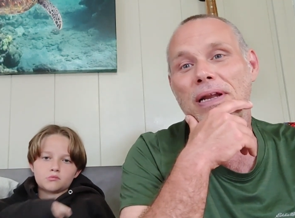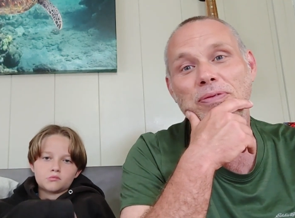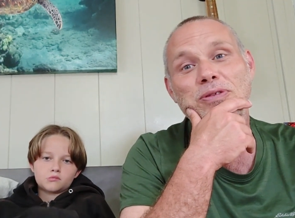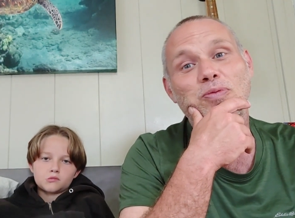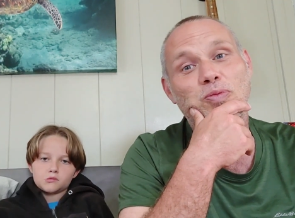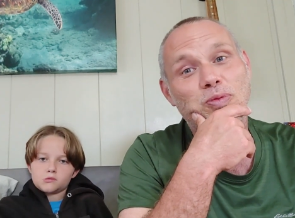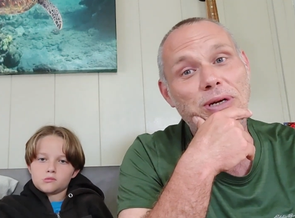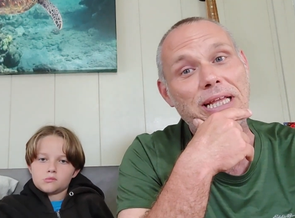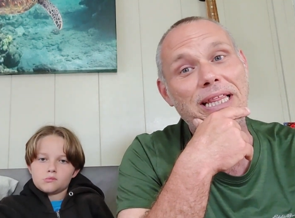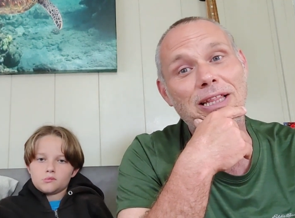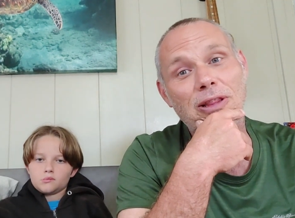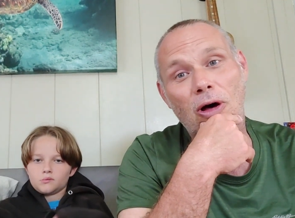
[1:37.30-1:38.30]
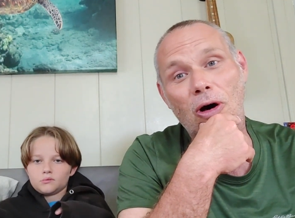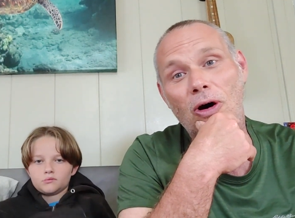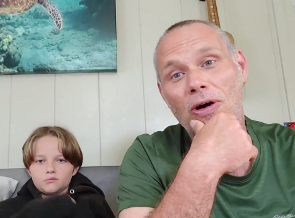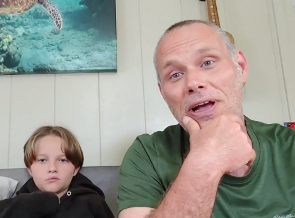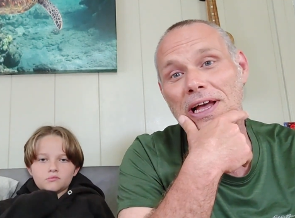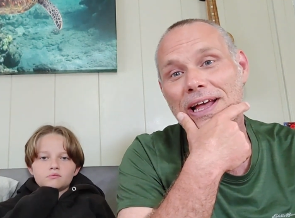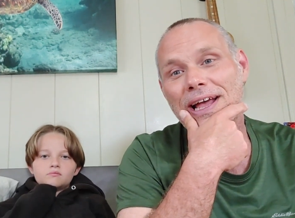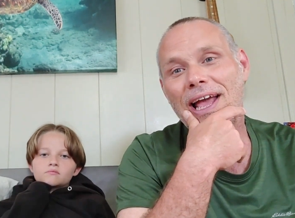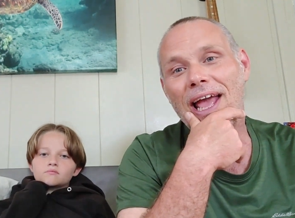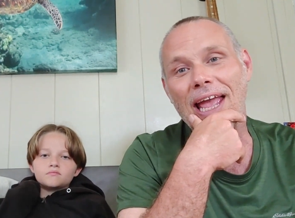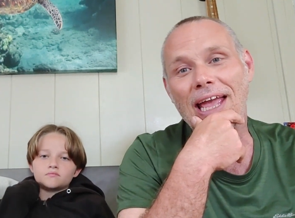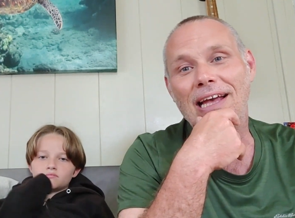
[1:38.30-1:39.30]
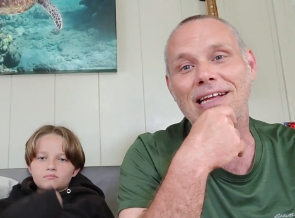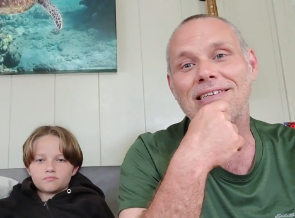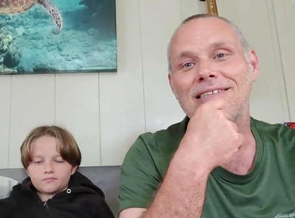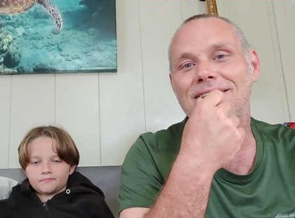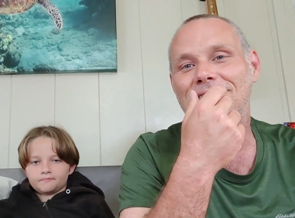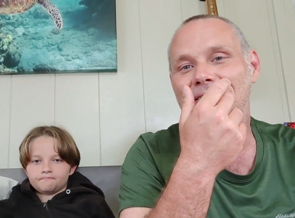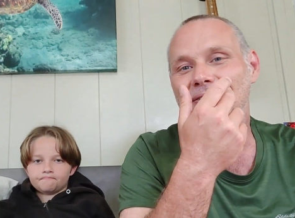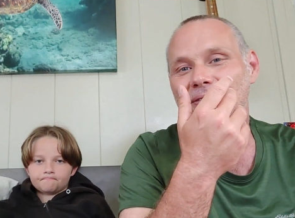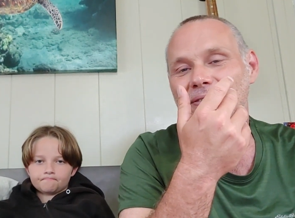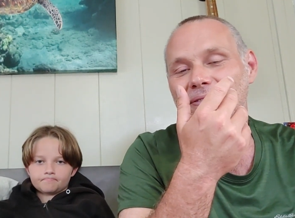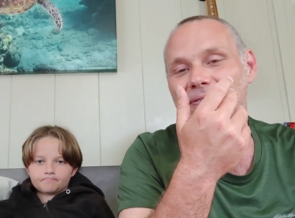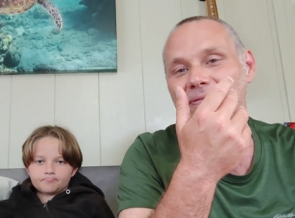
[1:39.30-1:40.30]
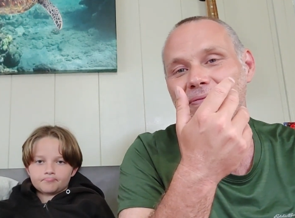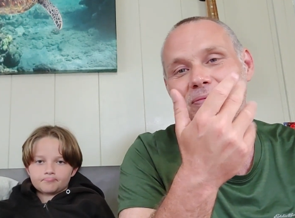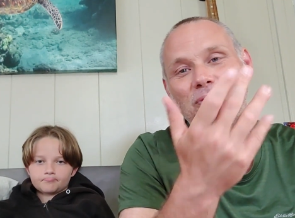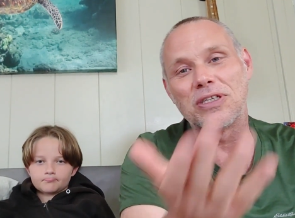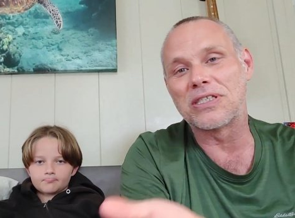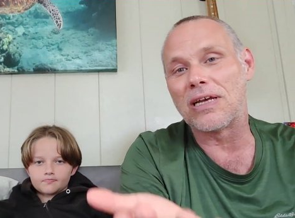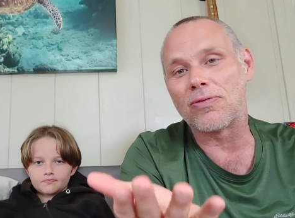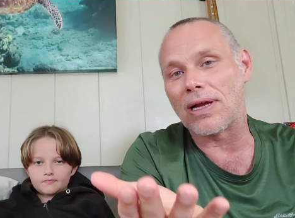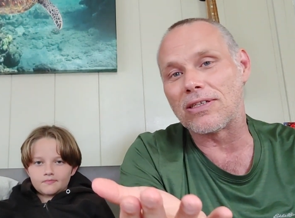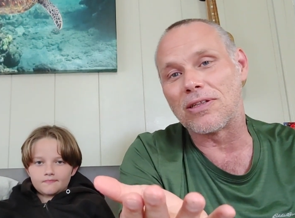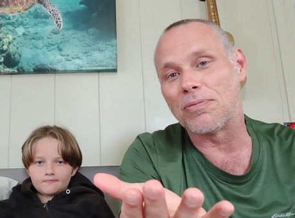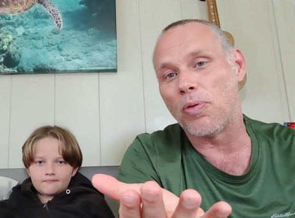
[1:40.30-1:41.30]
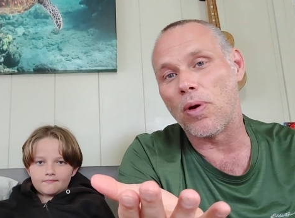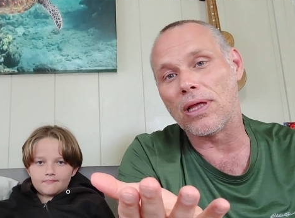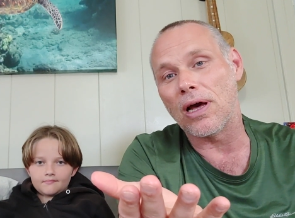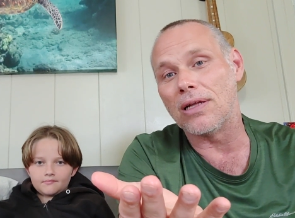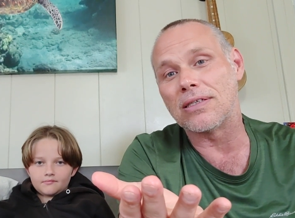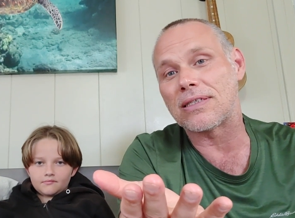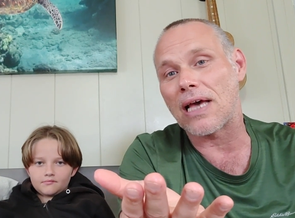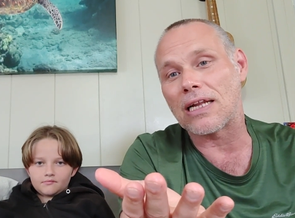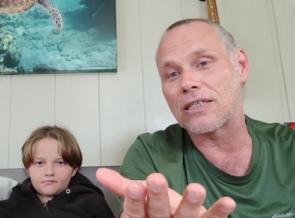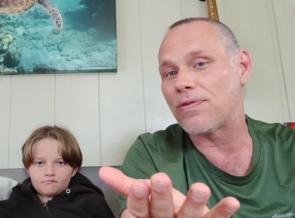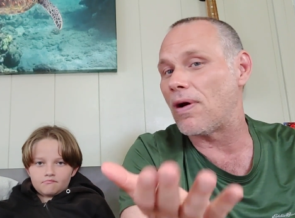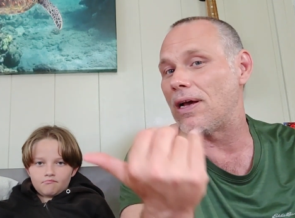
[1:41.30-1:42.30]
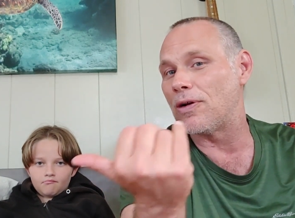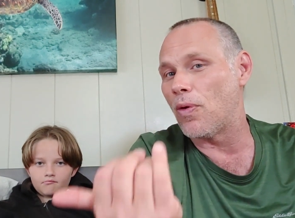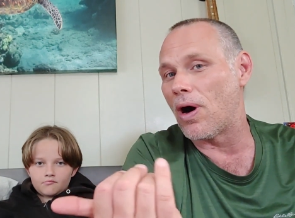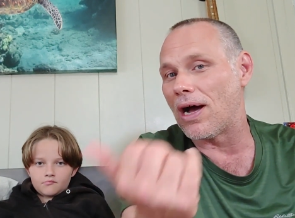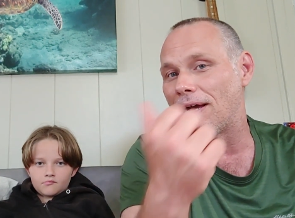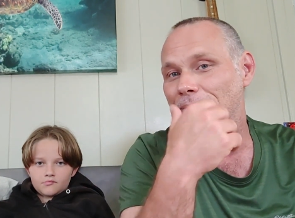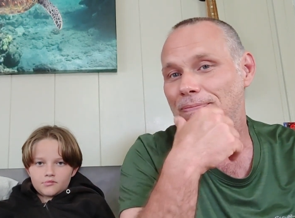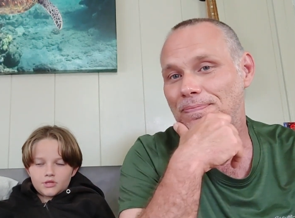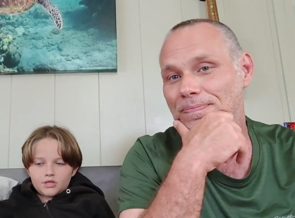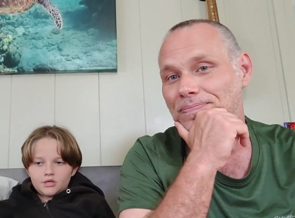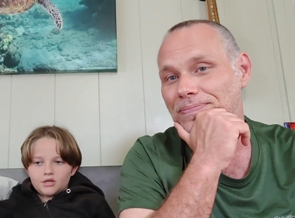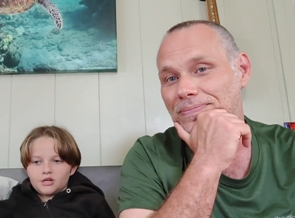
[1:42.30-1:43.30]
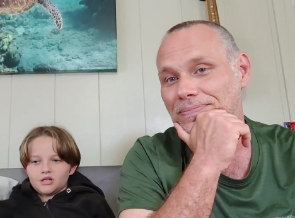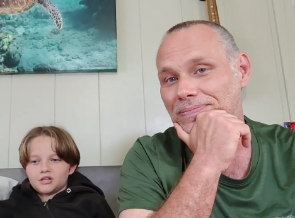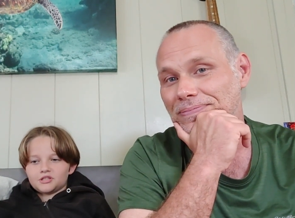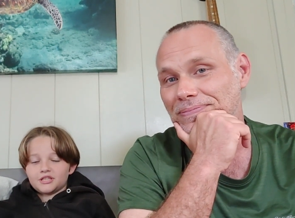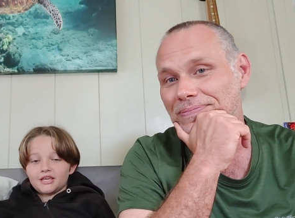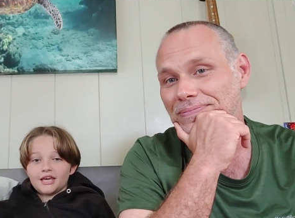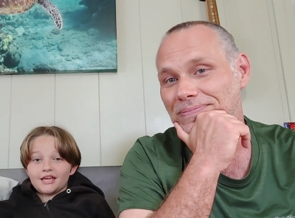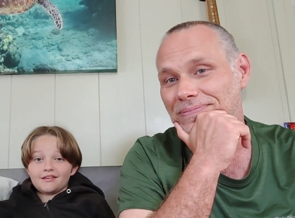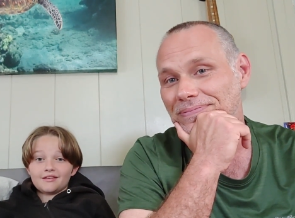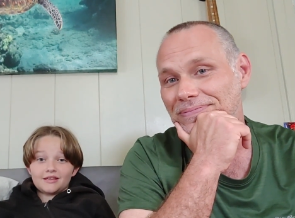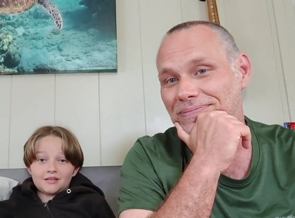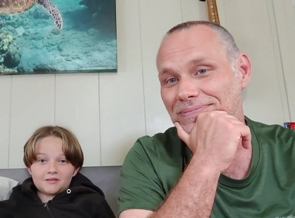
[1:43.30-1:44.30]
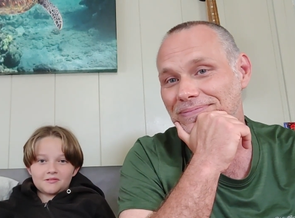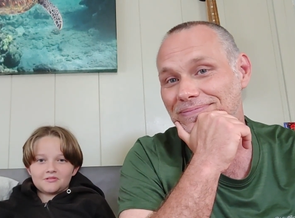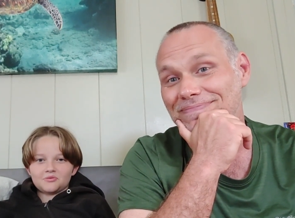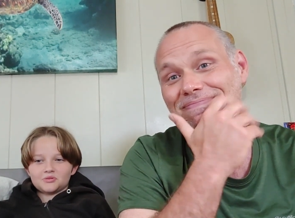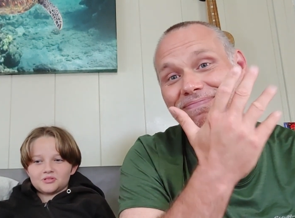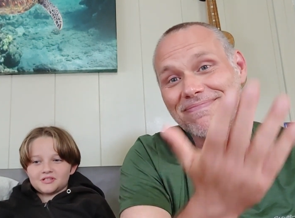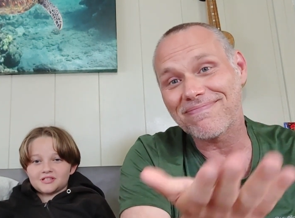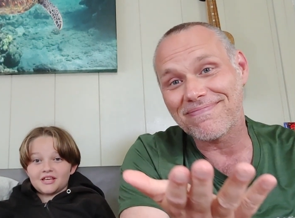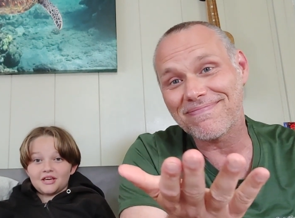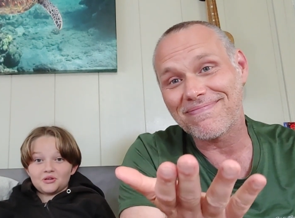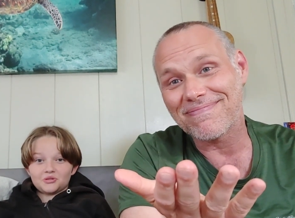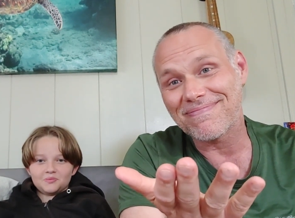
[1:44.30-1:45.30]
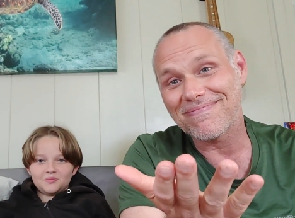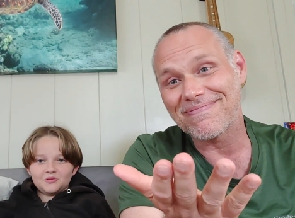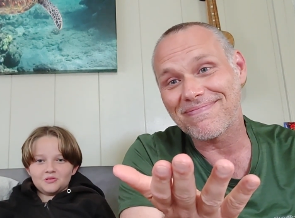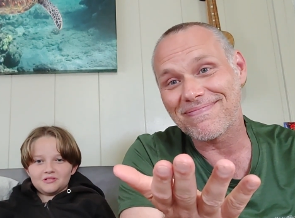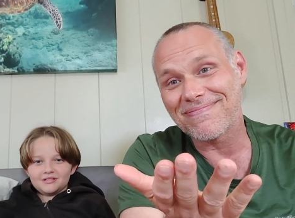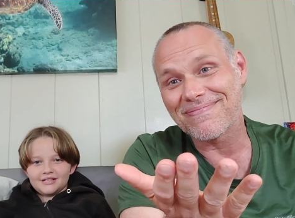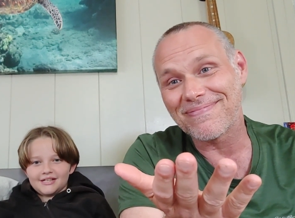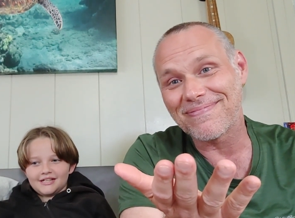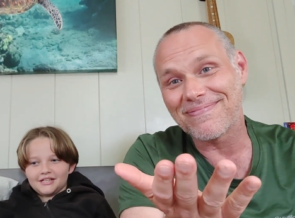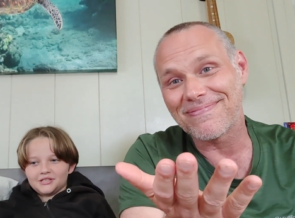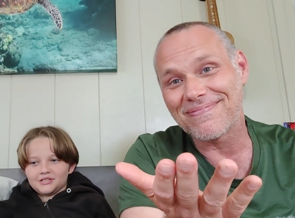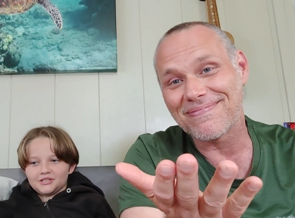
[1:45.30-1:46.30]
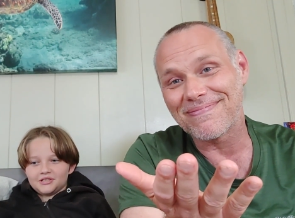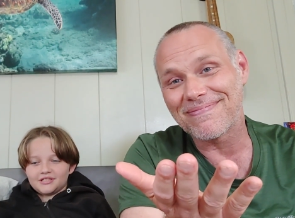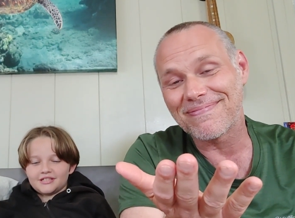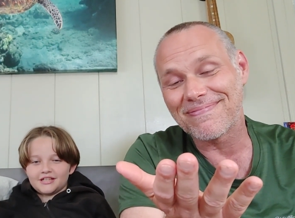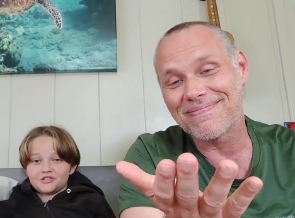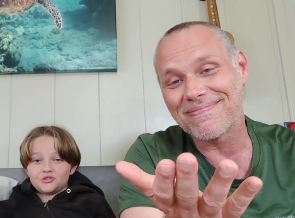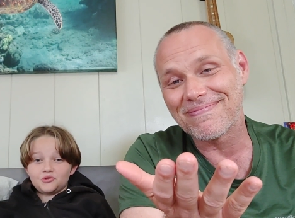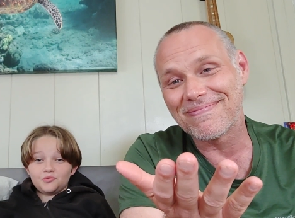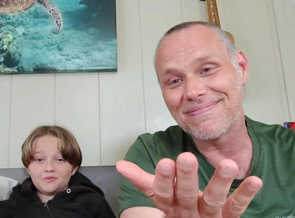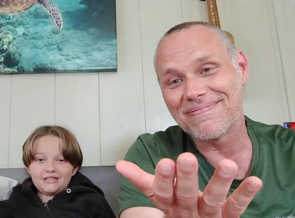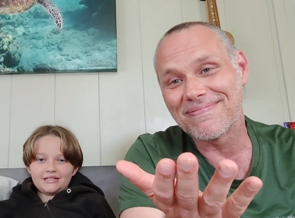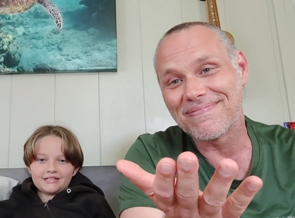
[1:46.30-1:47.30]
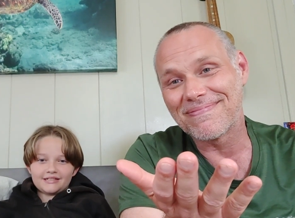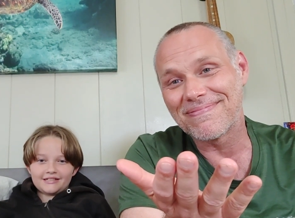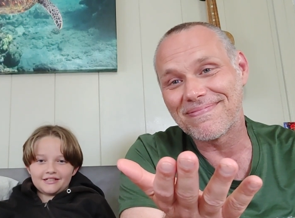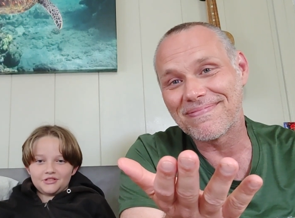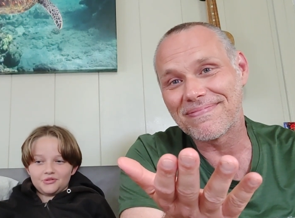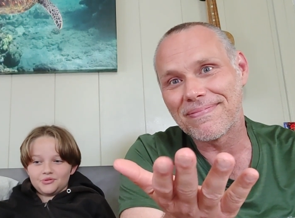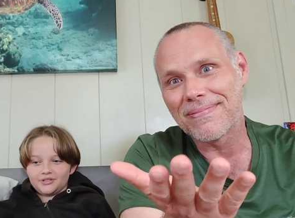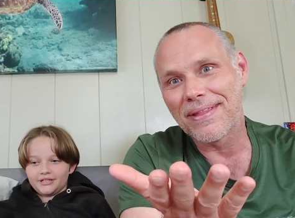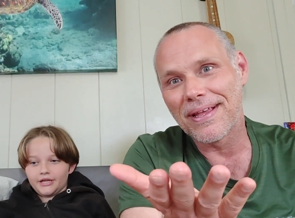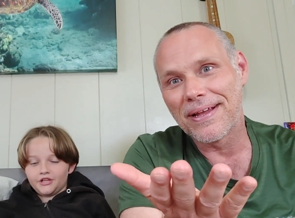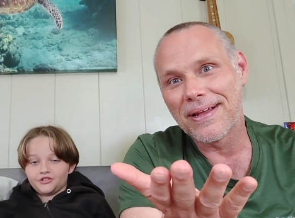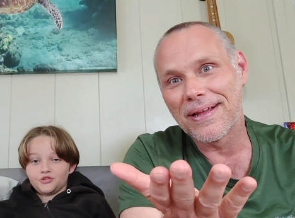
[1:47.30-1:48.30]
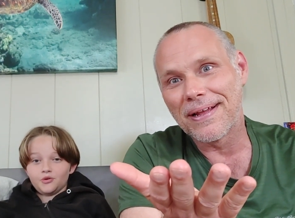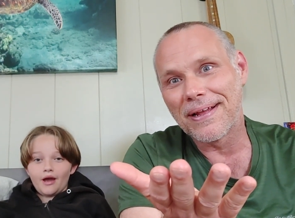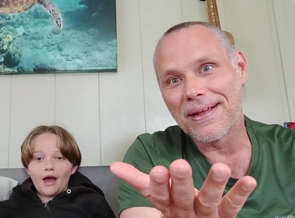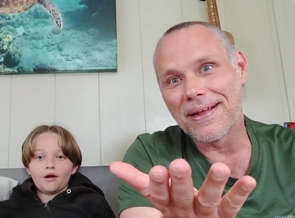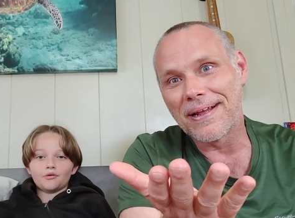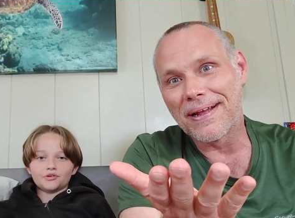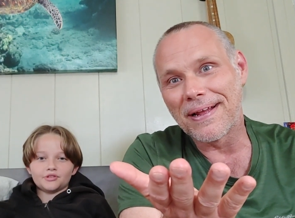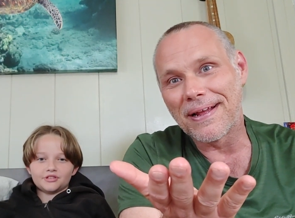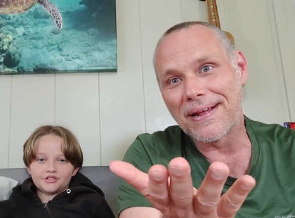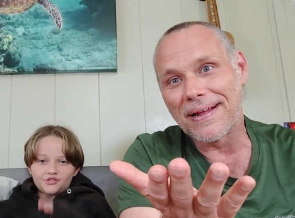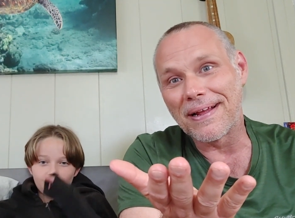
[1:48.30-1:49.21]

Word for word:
Speaker 1: it was really long and we'll just get right to the point. Unsatisfying. Why?
Speaker 2: Uh, the ending was terrible. It, uh, it said to be continued in a two-hour and